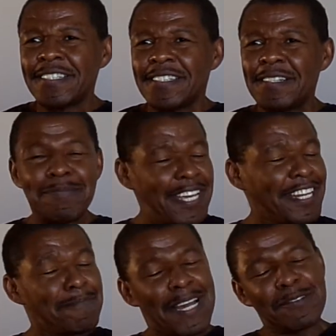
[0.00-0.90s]
I'm taking
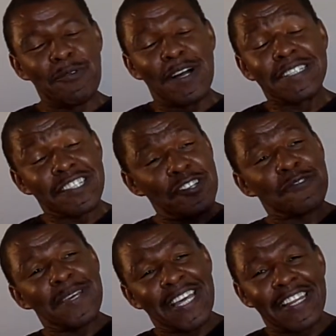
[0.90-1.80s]
it back to Walmart. Excuse
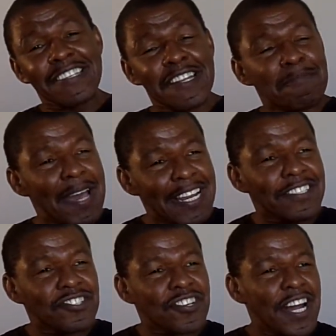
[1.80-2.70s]
me, can I see the manager?